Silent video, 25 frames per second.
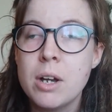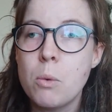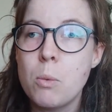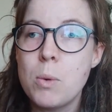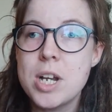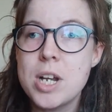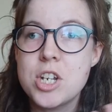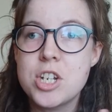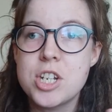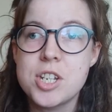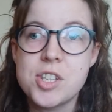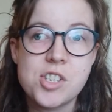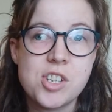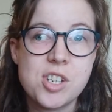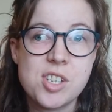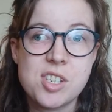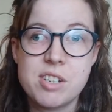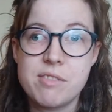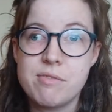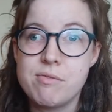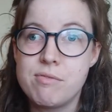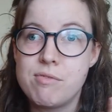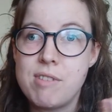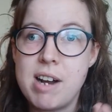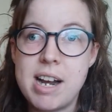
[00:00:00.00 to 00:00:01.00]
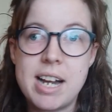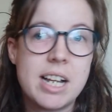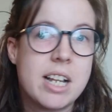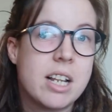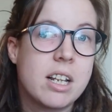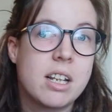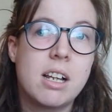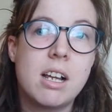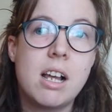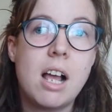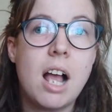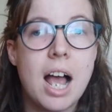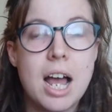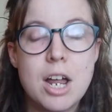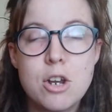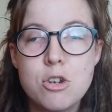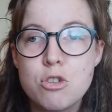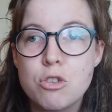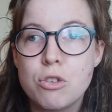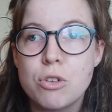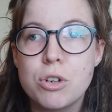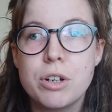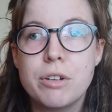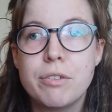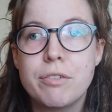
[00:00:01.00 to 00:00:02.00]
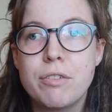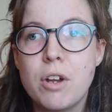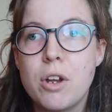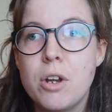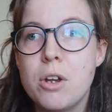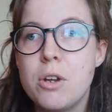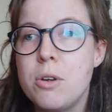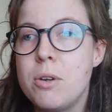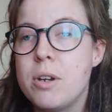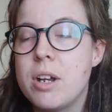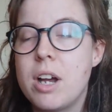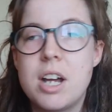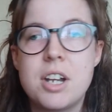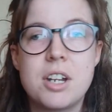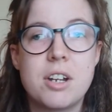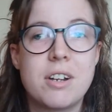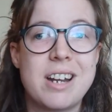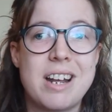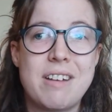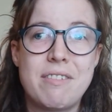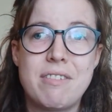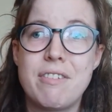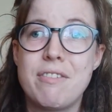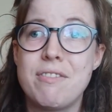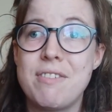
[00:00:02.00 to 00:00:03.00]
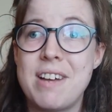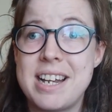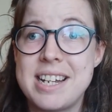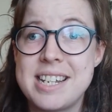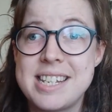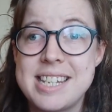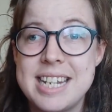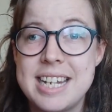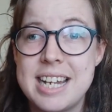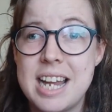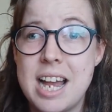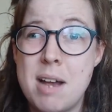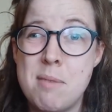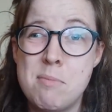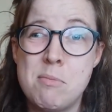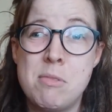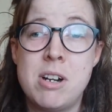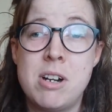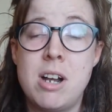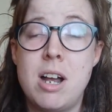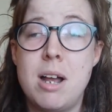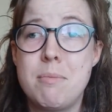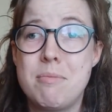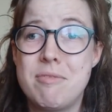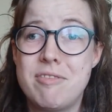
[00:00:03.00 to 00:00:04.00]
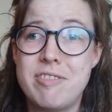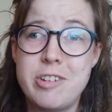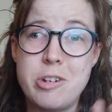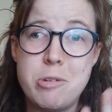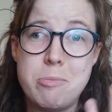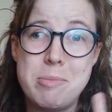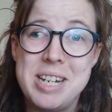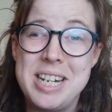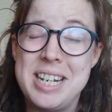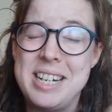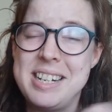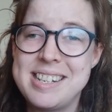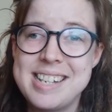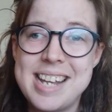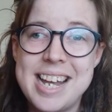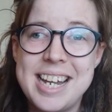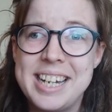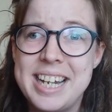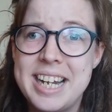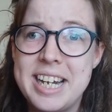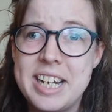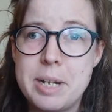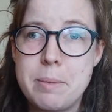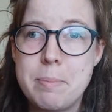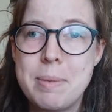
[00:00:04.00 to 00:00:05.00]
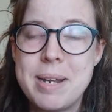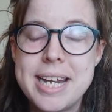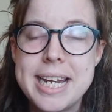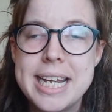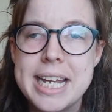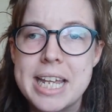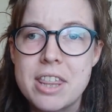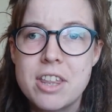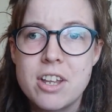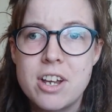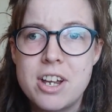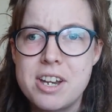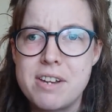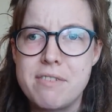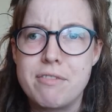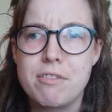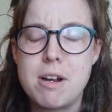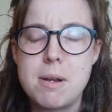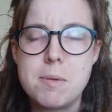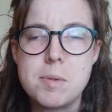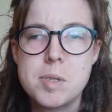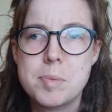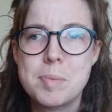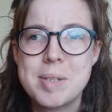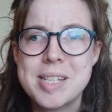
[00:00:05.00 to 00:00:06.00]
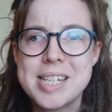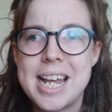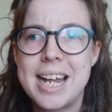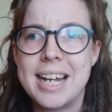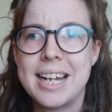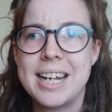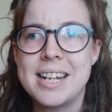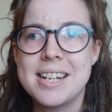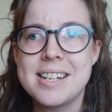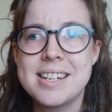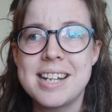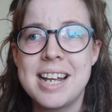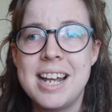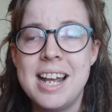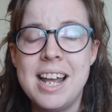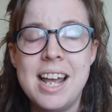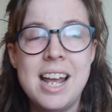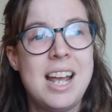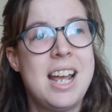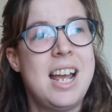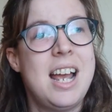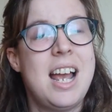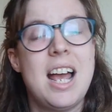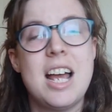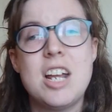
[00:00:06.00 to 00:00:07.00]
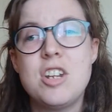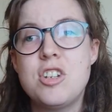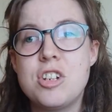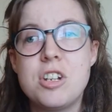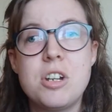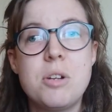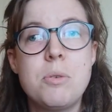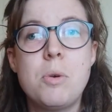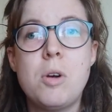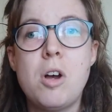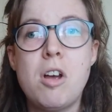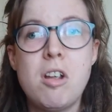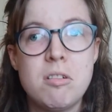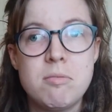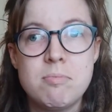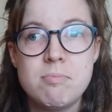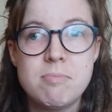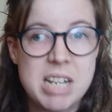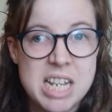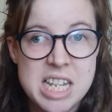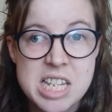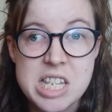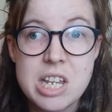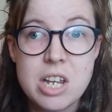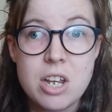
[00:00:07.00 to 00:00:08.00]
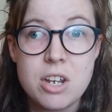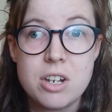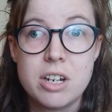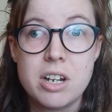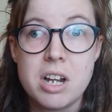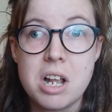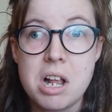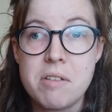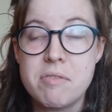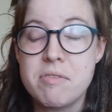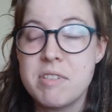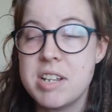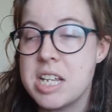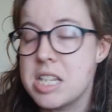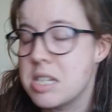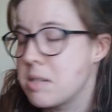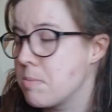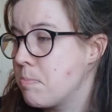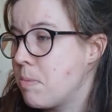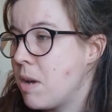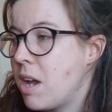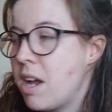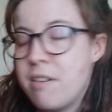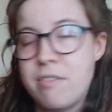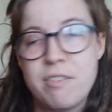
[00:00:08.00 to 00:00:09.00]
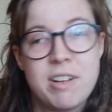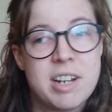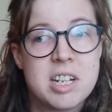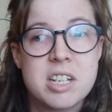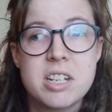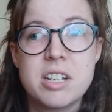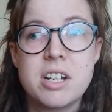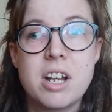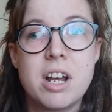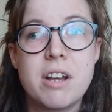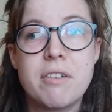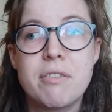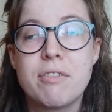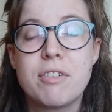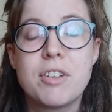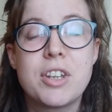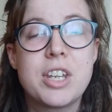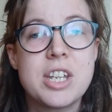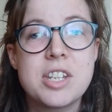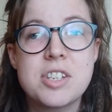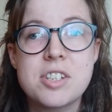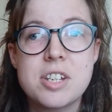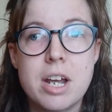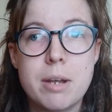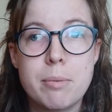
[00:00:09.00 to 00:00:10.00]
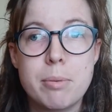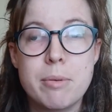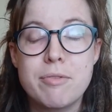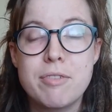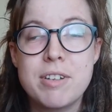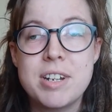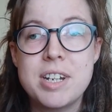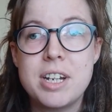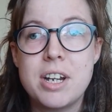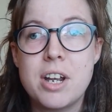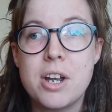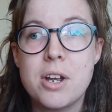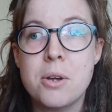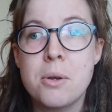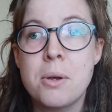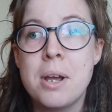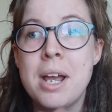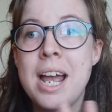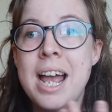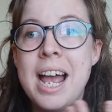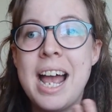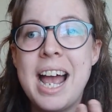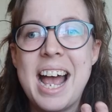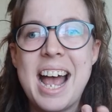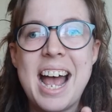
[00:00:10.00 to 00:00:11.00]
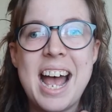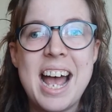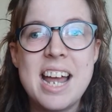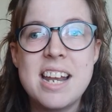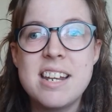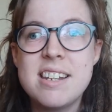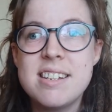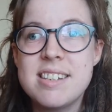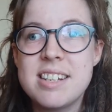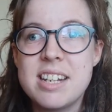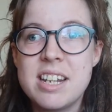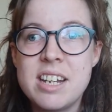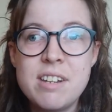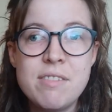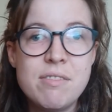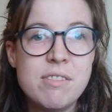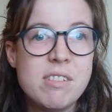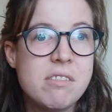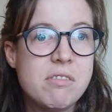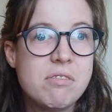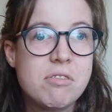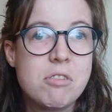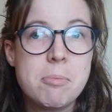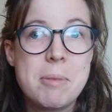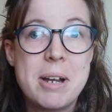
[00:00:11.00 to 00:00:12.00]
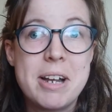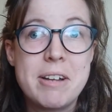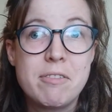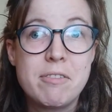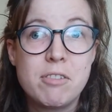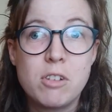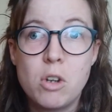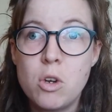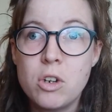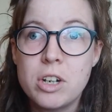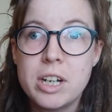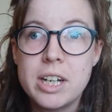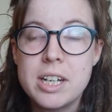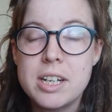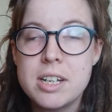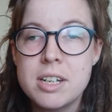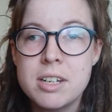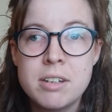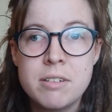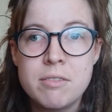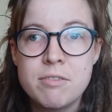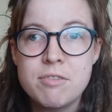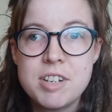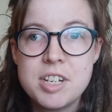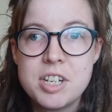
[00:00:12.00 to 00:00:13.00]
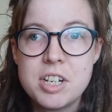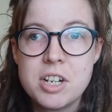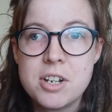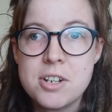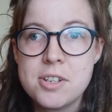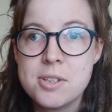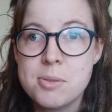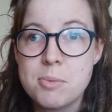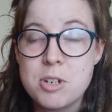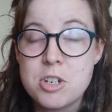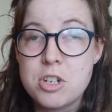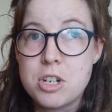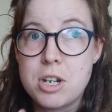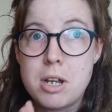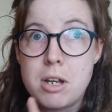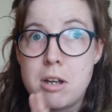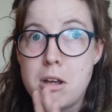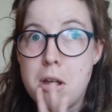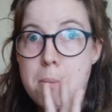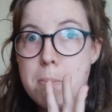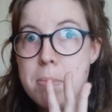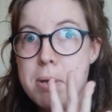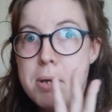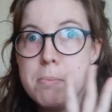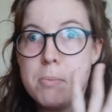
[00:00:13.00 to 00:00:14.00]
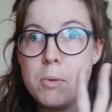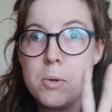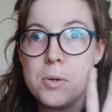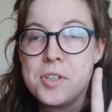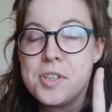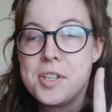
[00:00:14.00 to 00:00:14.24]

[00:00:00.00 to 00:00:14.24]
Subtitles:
which is just a regular Android phone. I don't have a fancy camera. I'm filming in 1080p at 30 frames per second. And you know what? It's good enough. It's perfect enough for this type of video, and even for my vlogging videos, which are a bit more